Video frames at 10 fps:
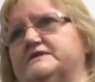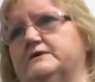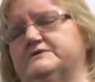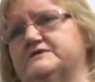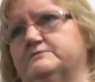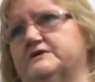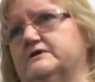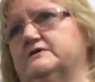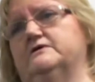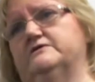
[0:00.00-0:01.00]
that was somebody
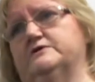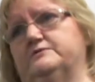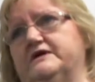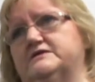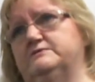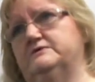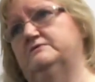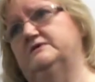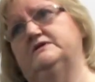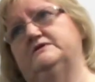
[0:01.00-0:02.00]
going out of their way to be
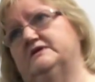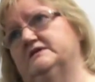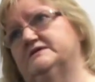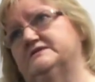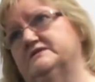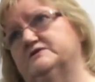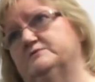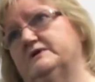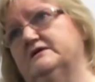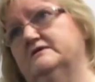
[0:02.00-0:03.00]
really, really nasty to
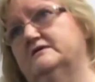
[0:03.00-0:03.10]
me.